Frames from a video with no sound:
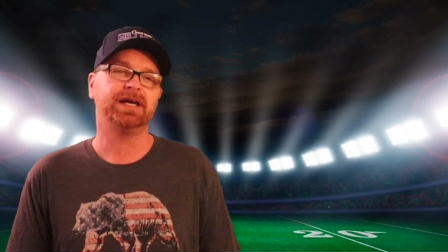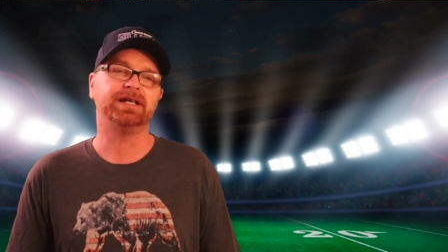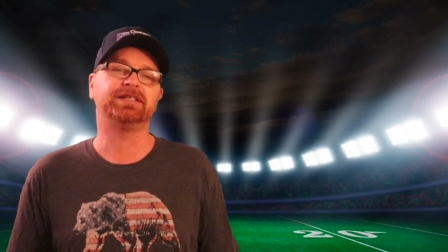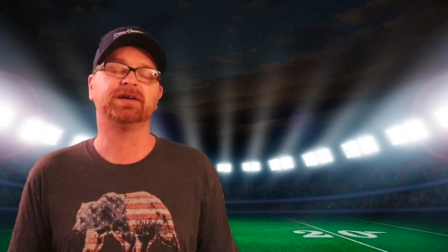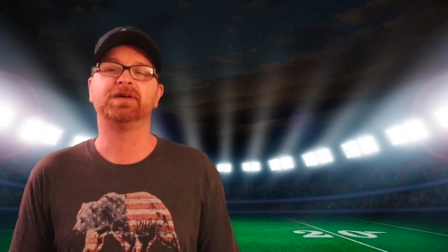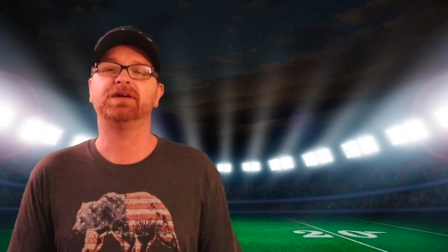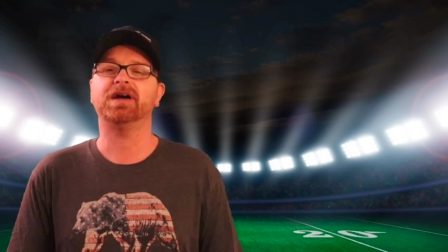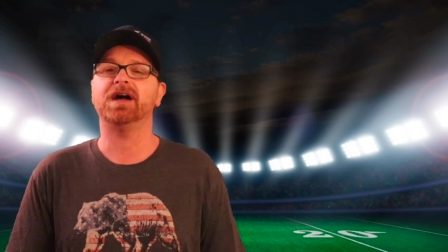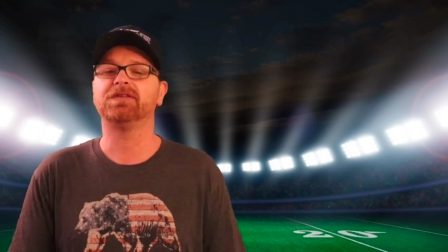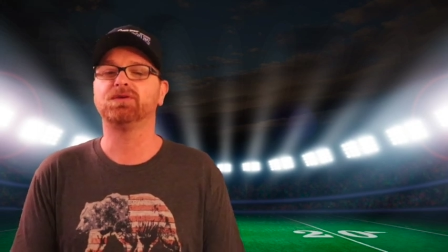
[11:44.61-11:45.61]
and some of
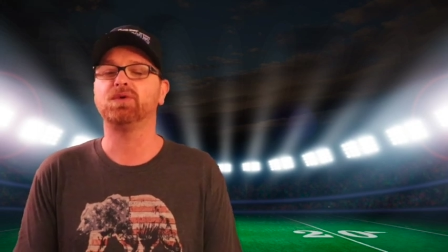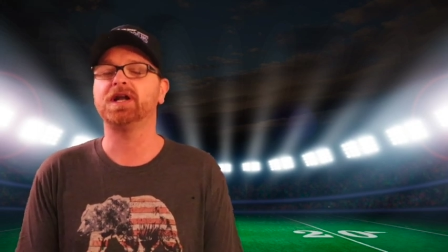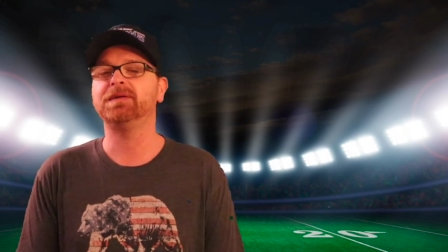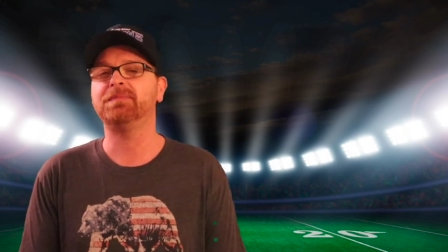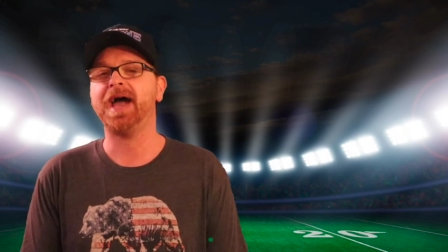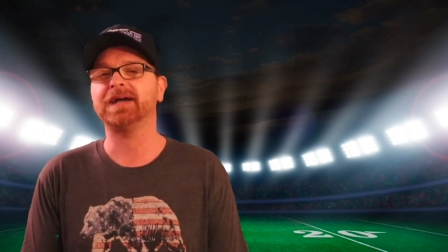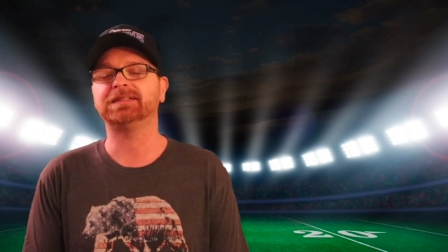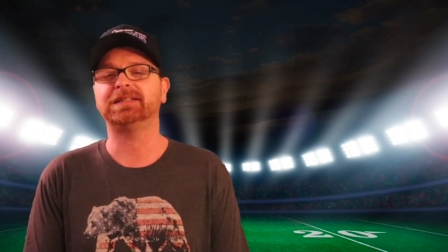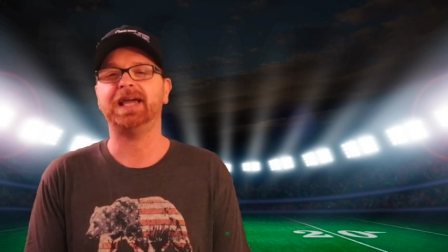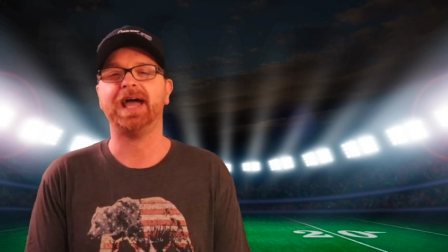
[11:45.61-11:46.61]
their other running backs
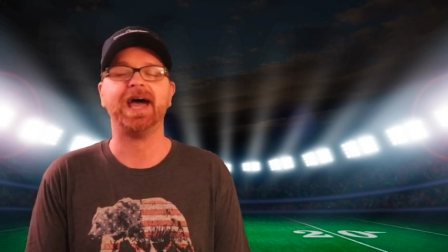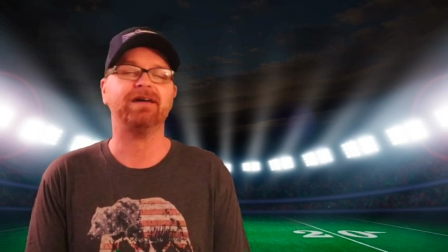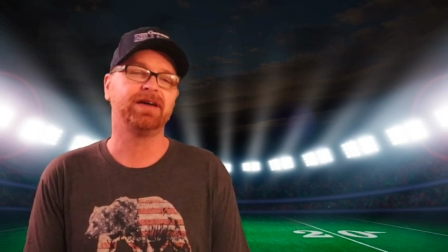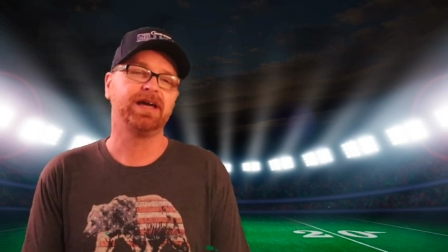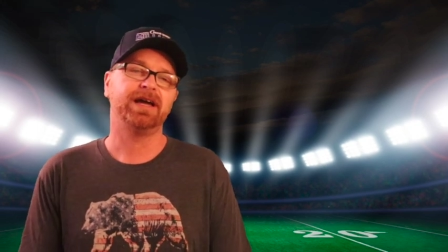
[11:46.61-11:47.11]
that they have